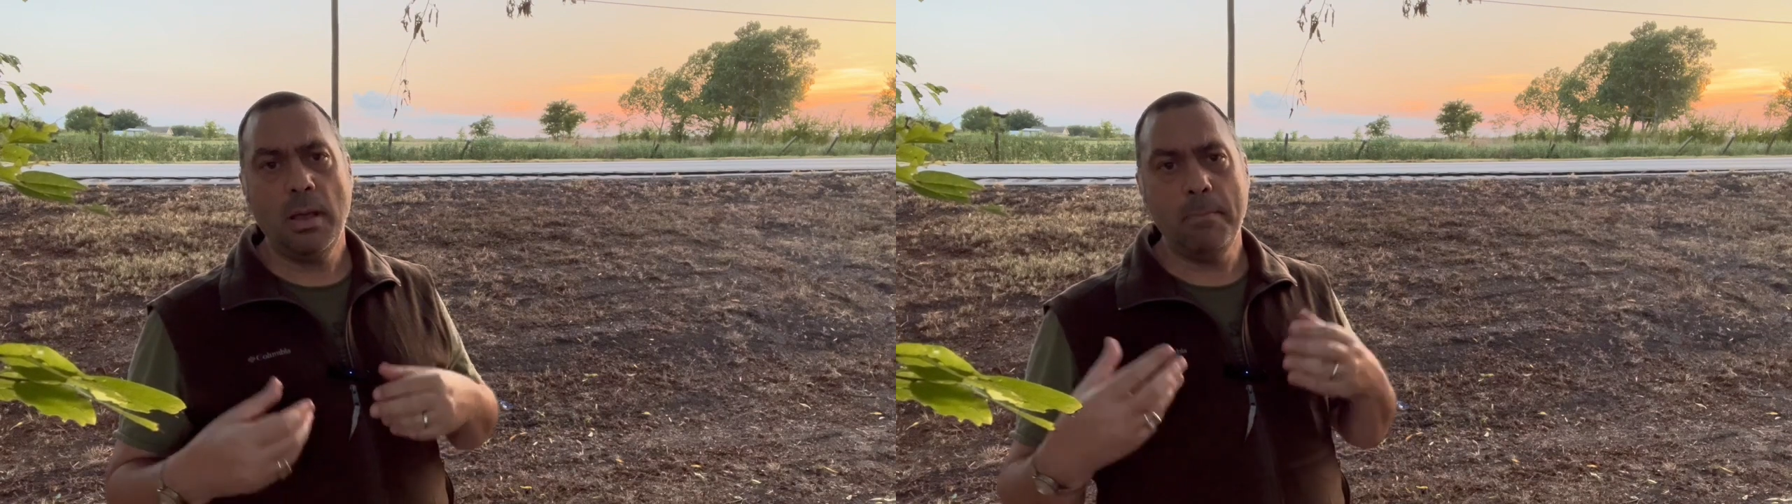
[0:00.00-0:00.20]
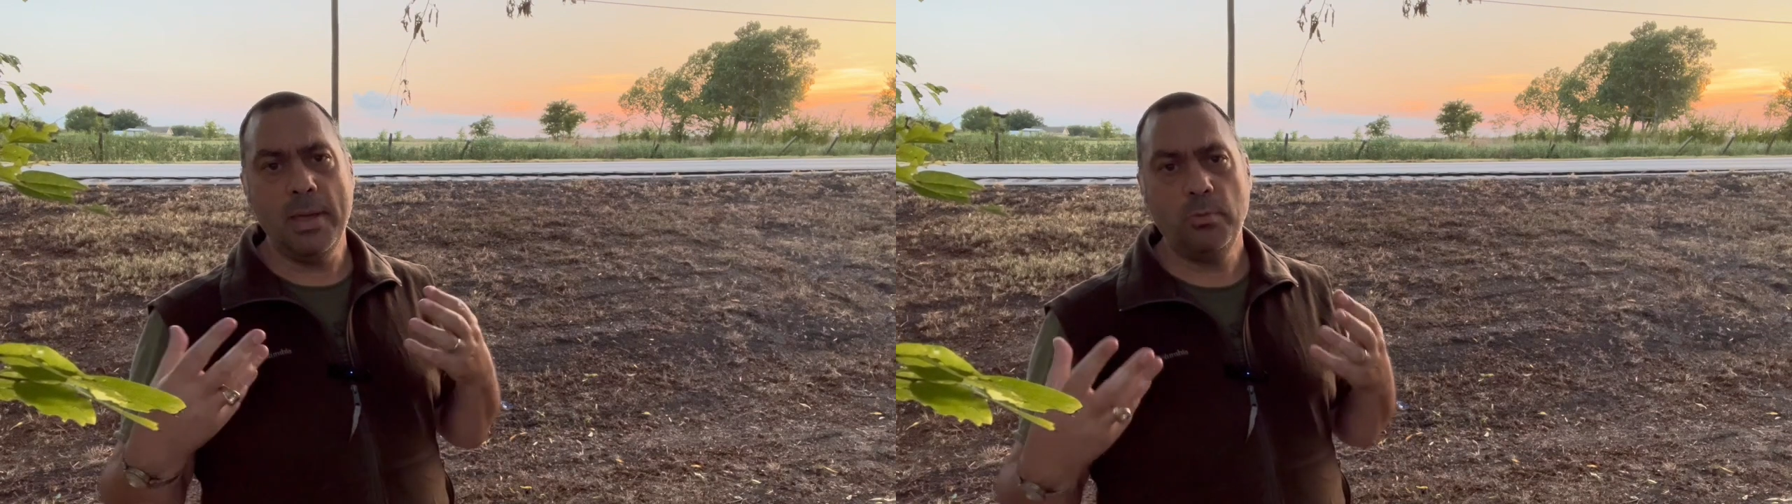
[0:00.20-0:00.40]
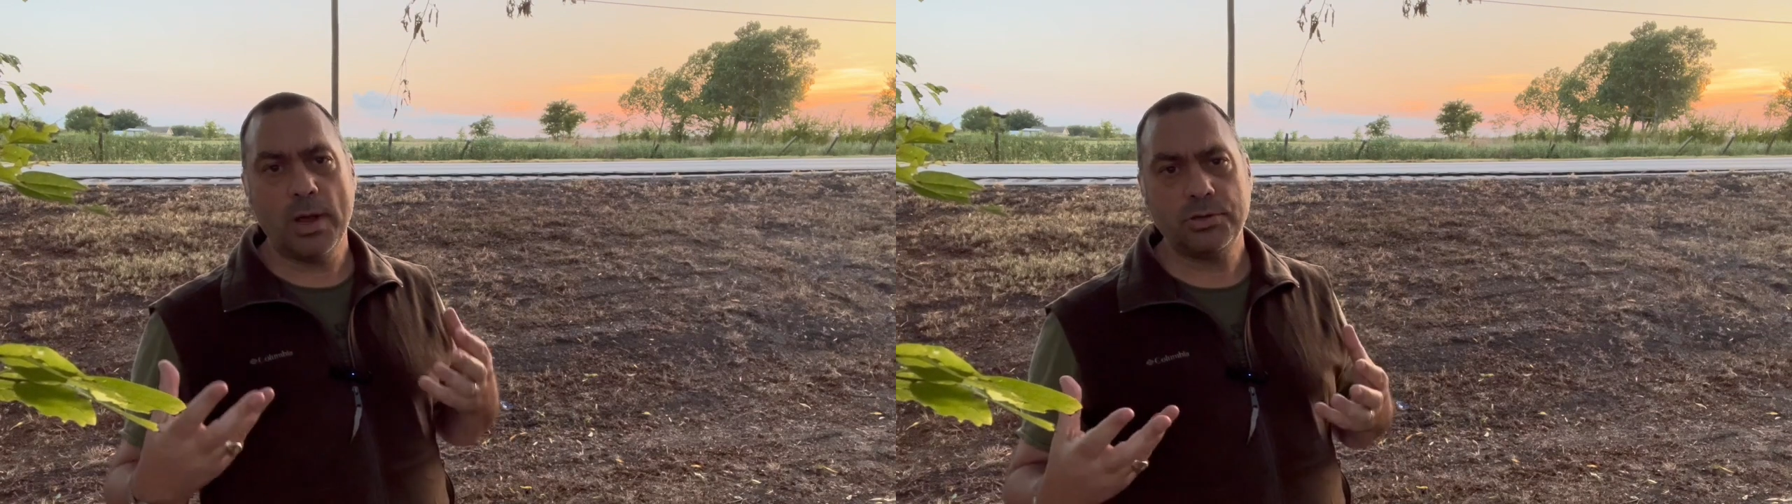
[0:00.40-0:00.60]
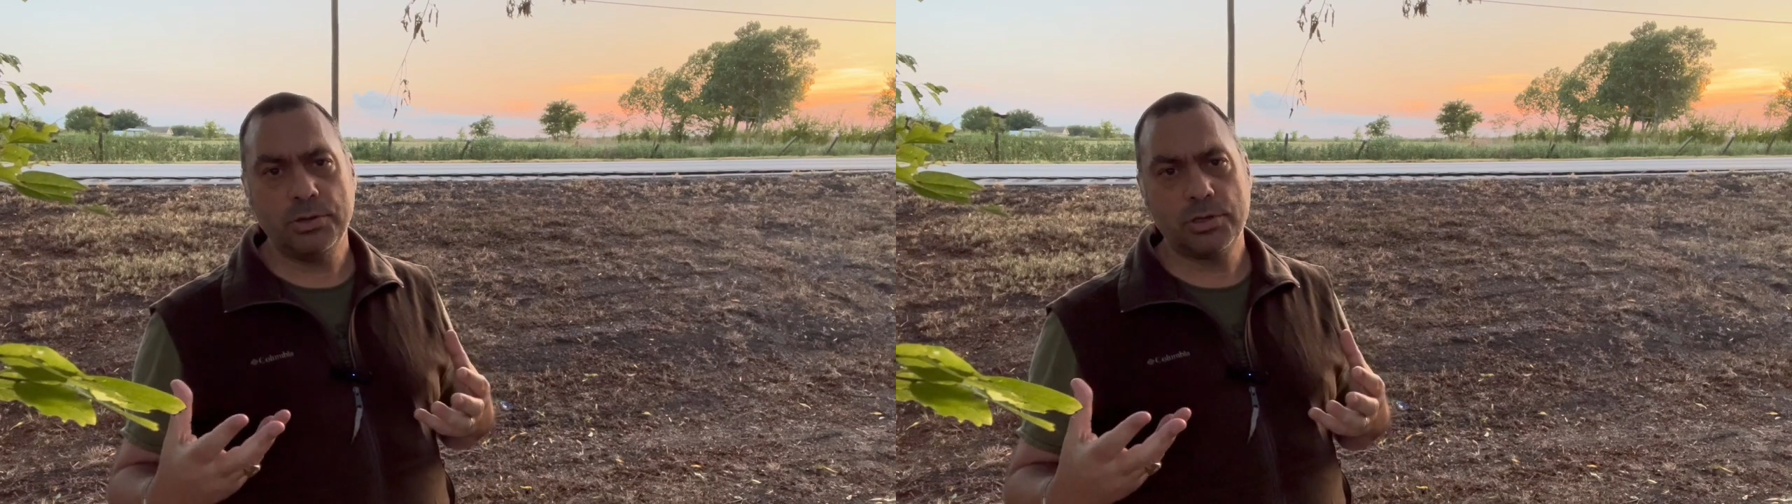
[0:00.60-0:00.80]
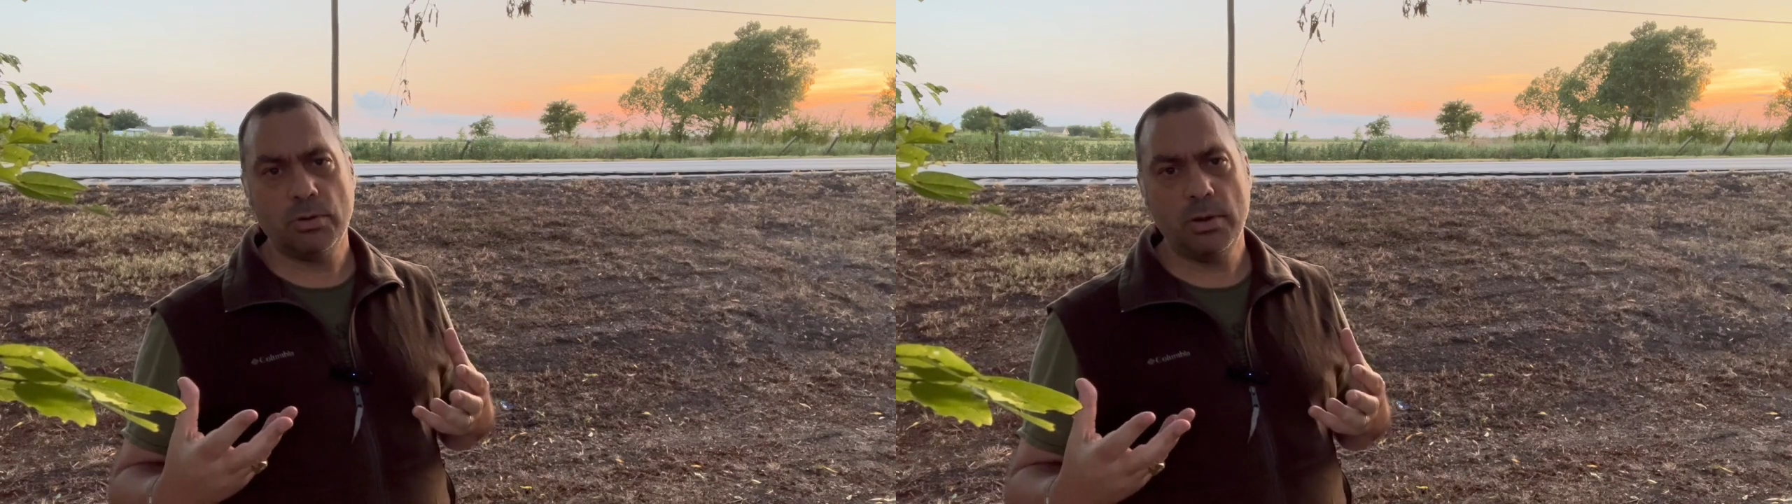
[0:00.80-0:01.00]

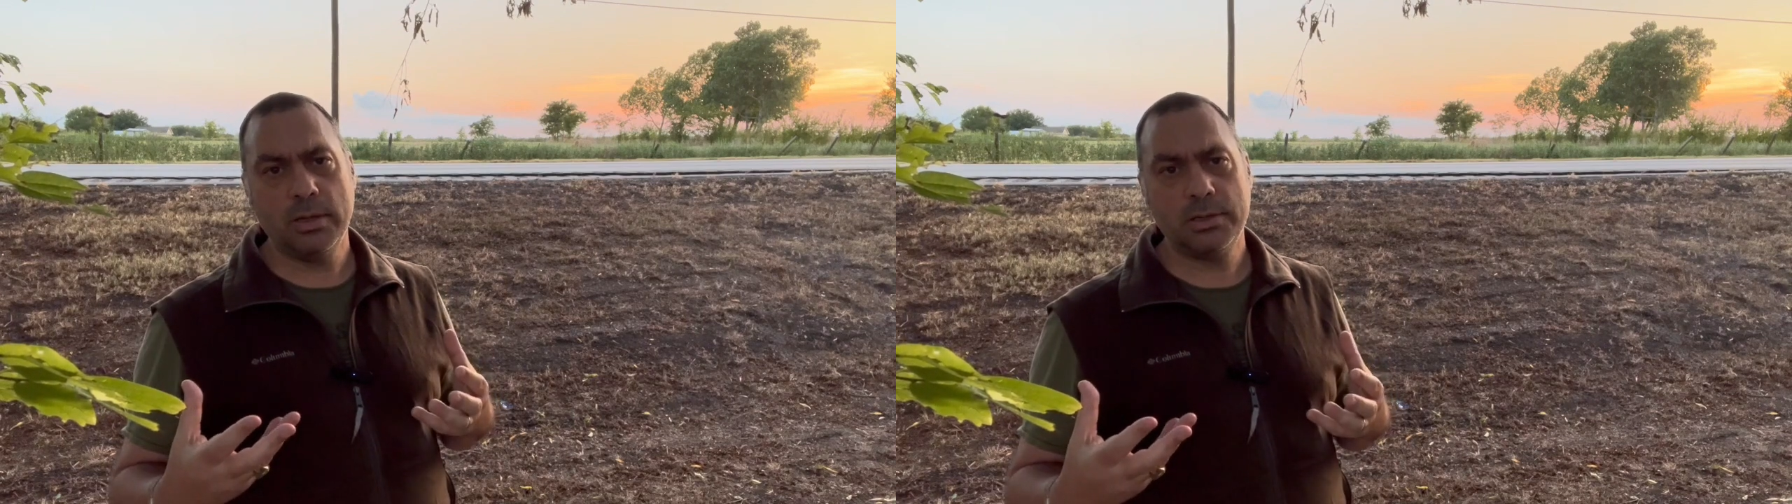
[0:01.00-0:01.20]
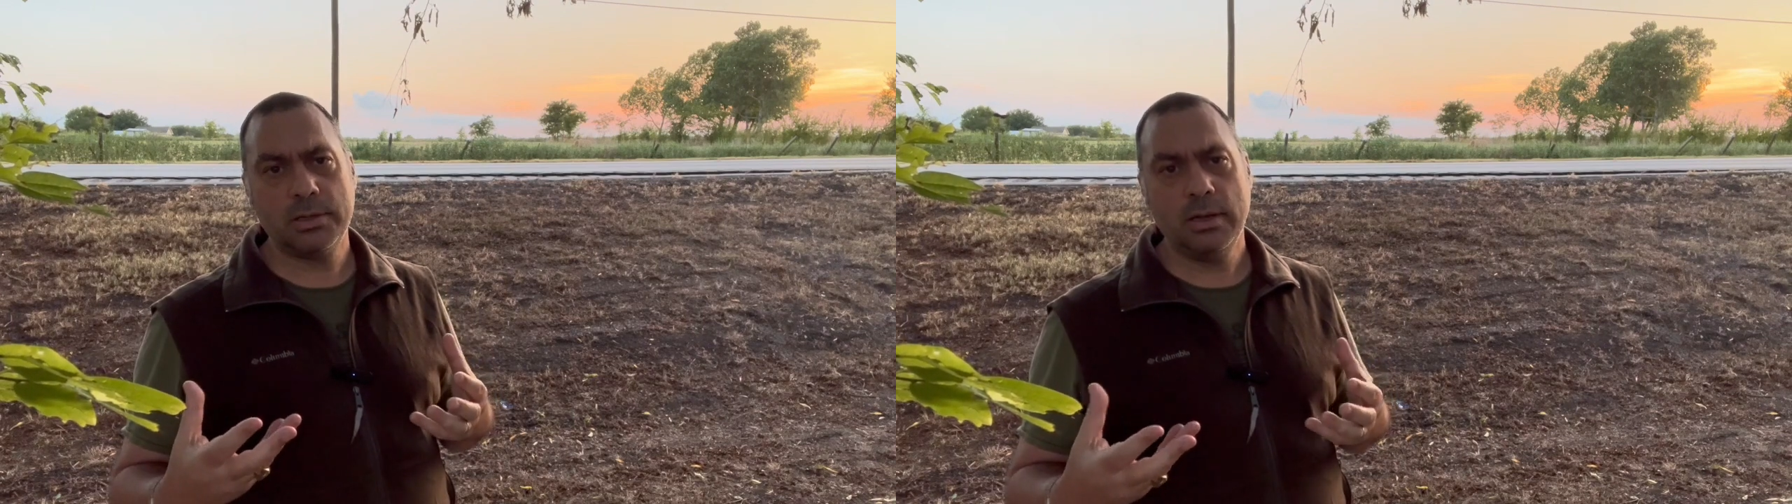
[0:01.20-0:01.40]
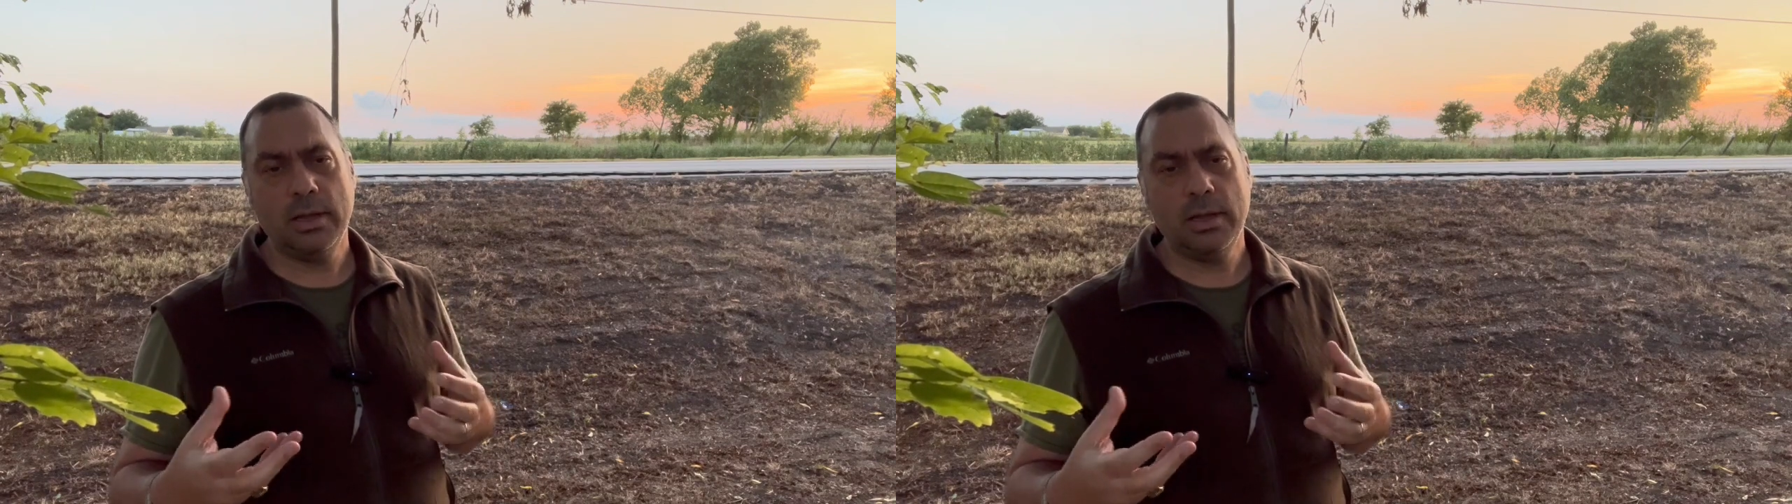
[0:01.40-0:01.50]
Midwestern soils,